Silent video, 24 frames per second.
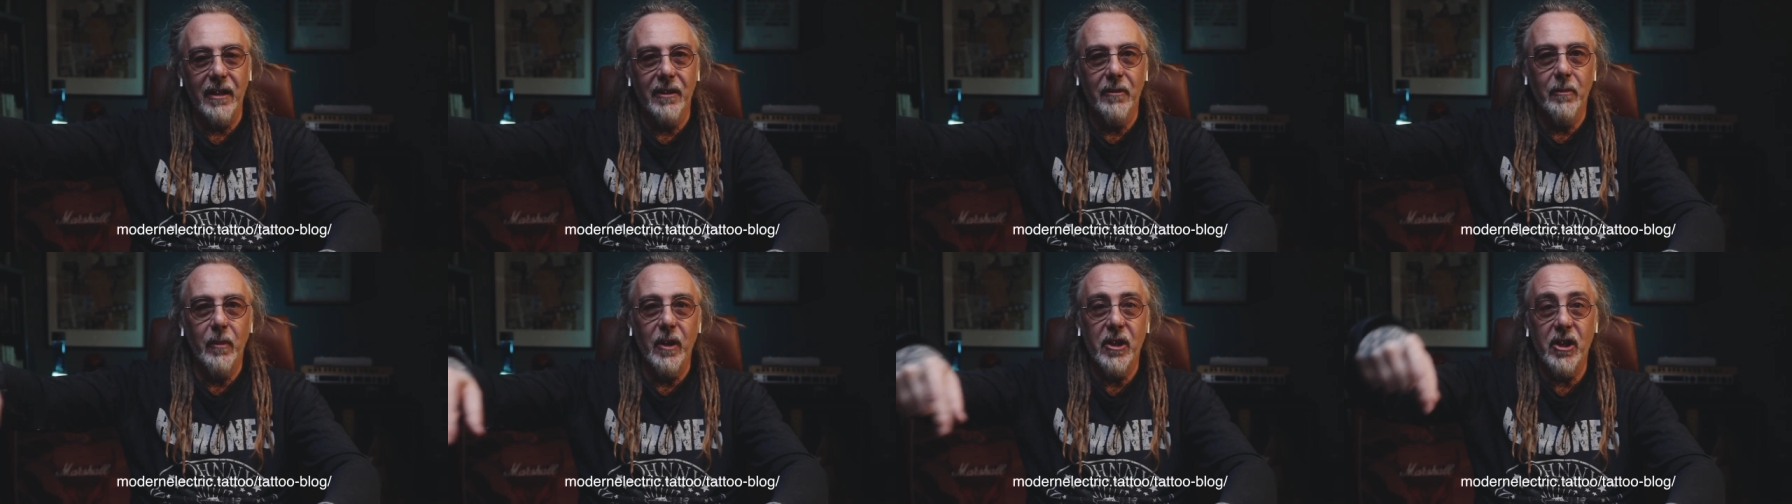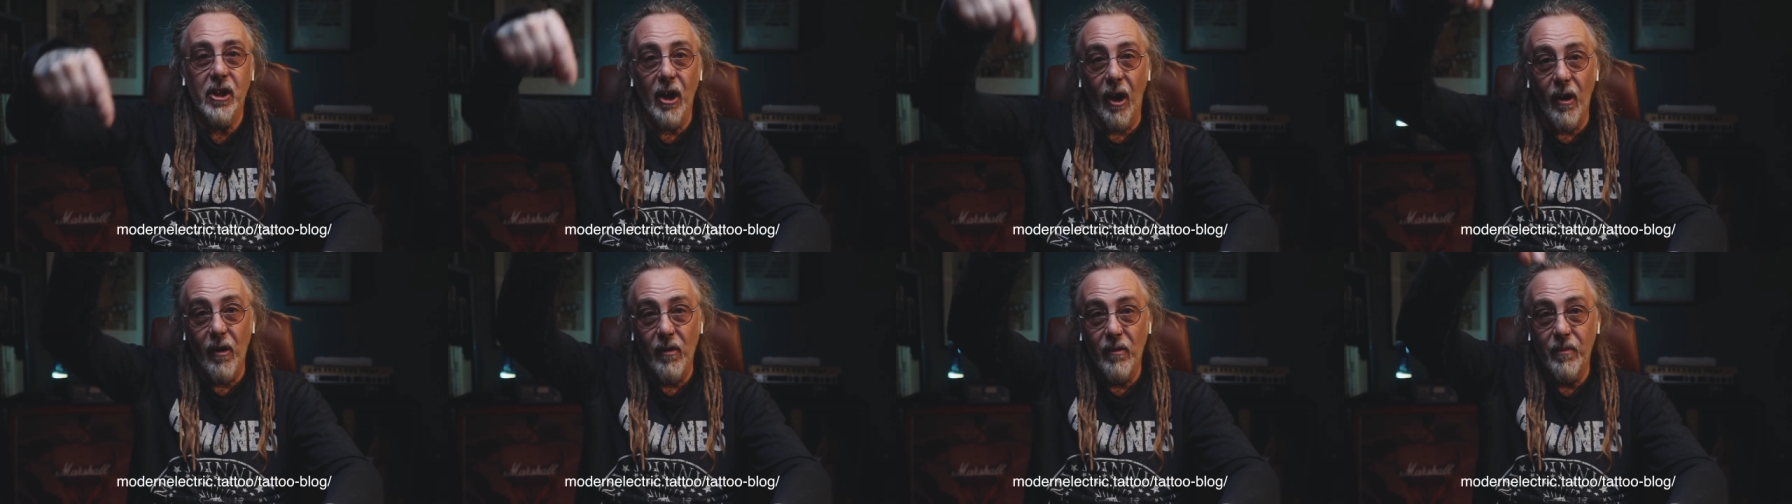
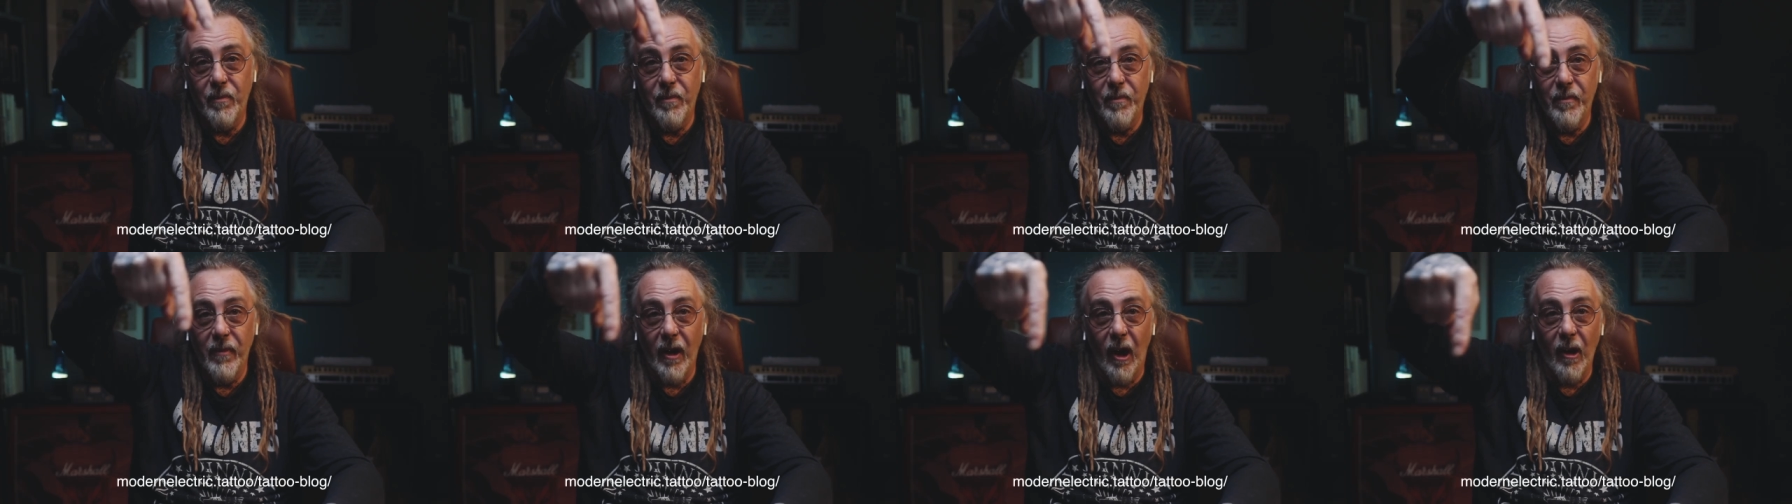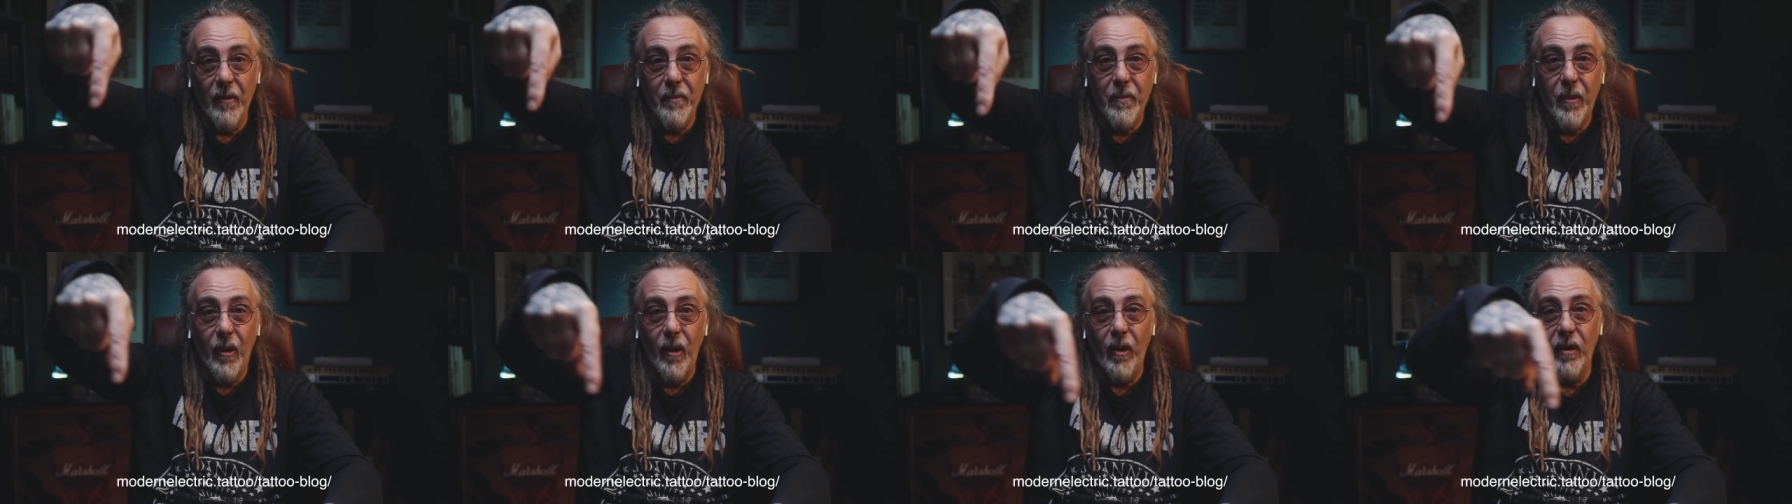which I'll
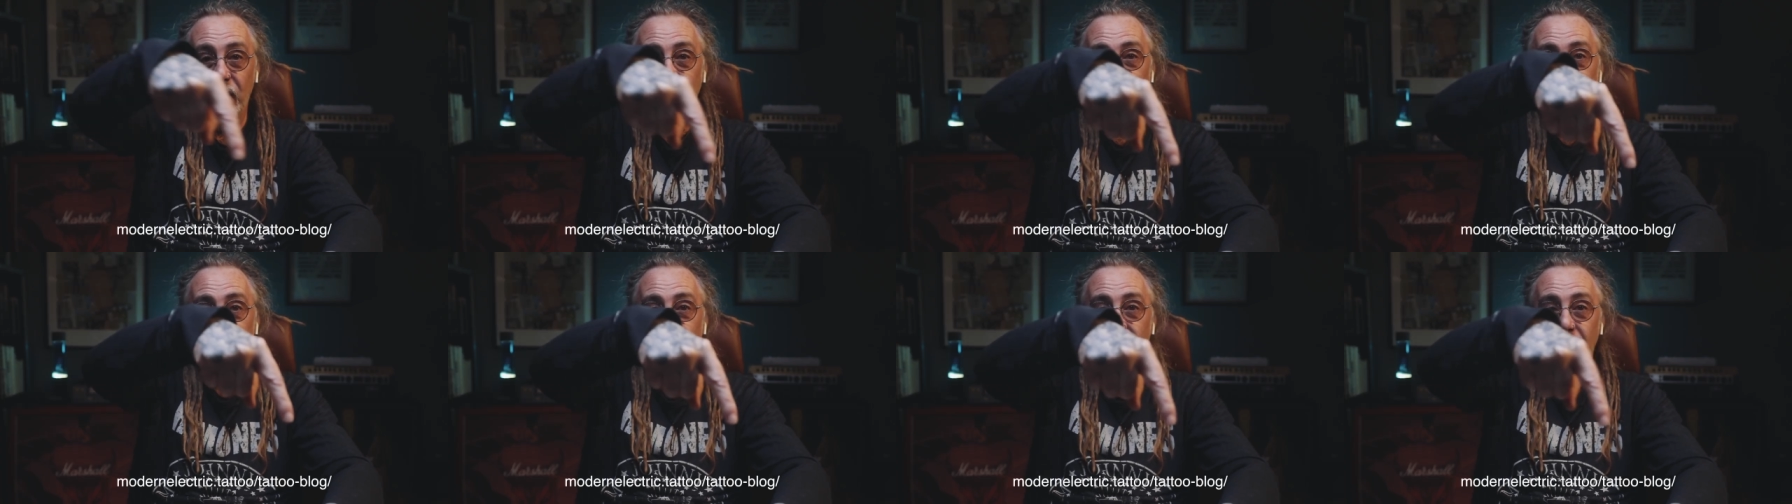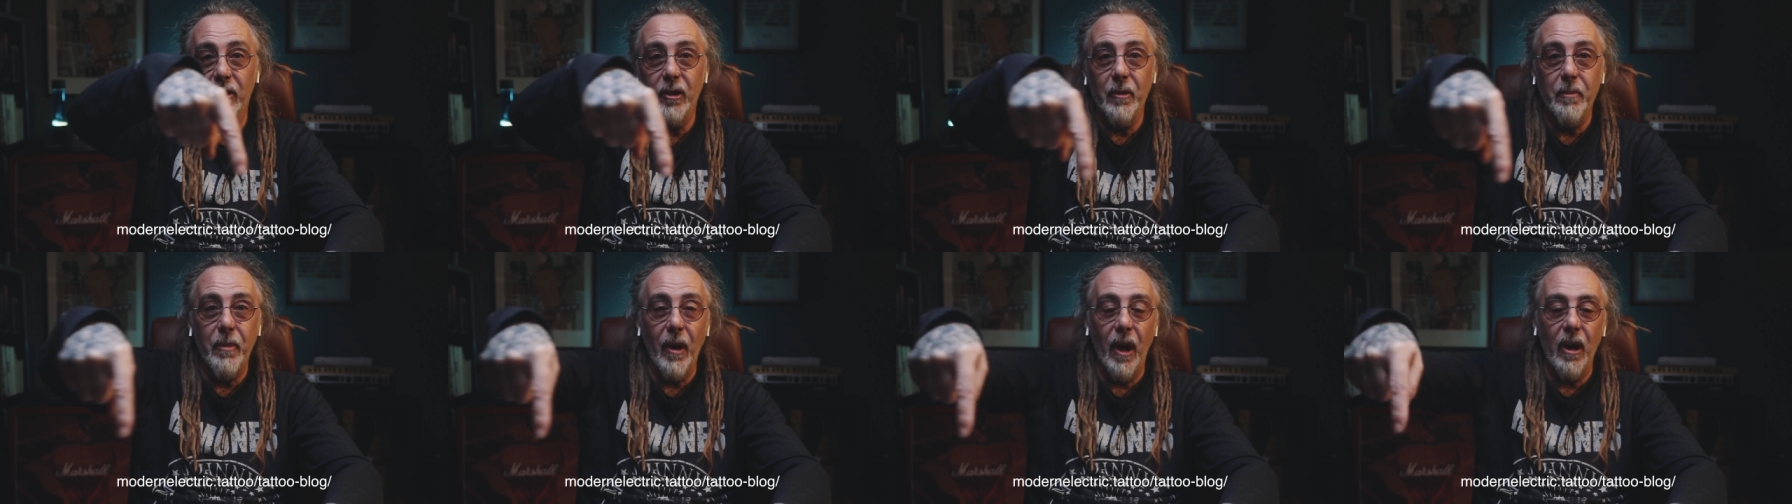put
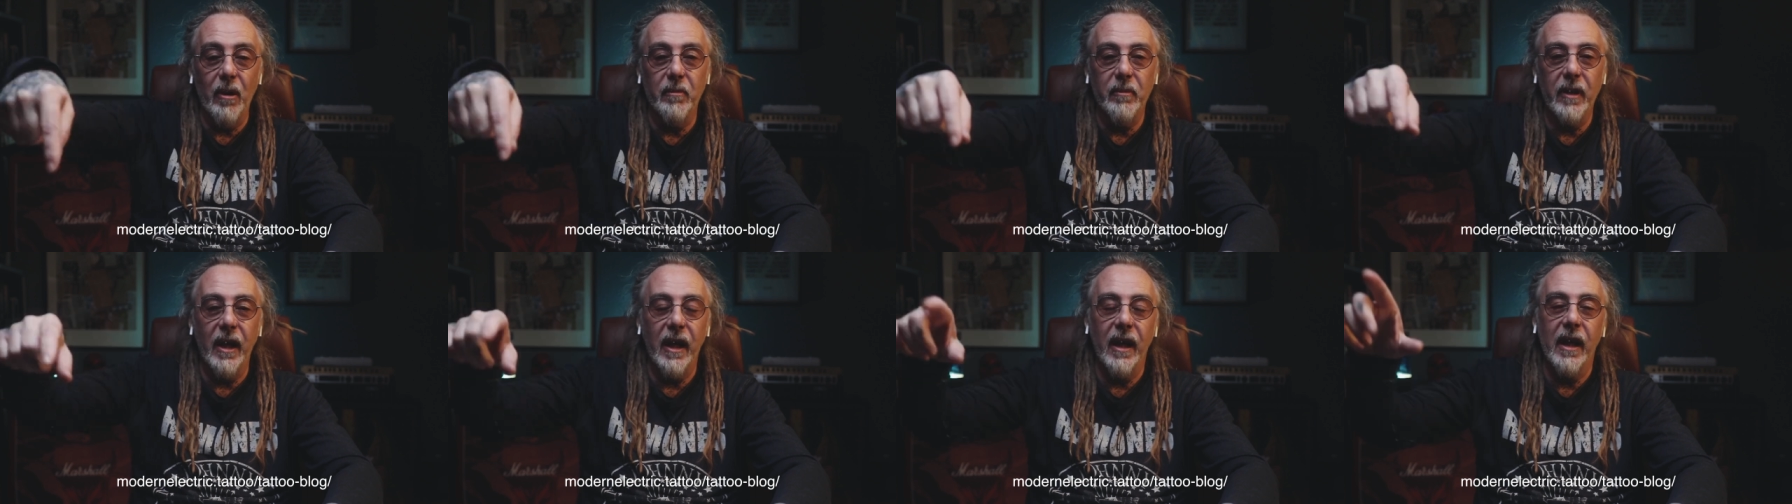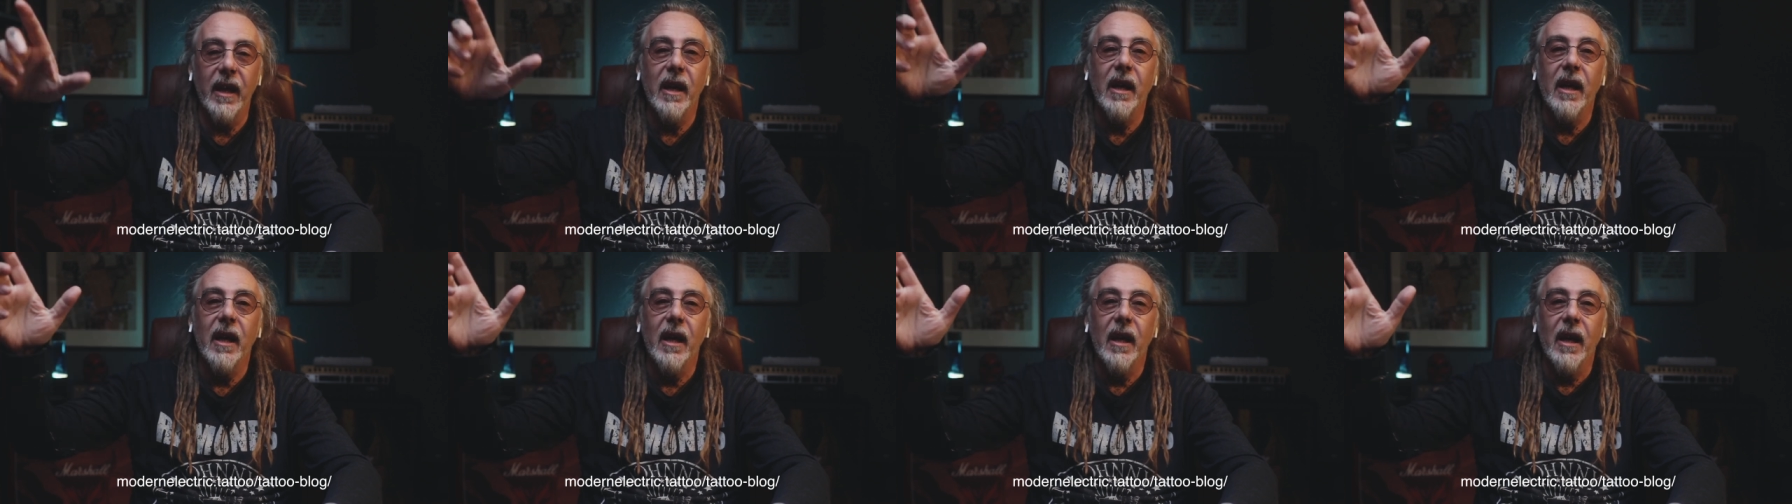along the bottom there.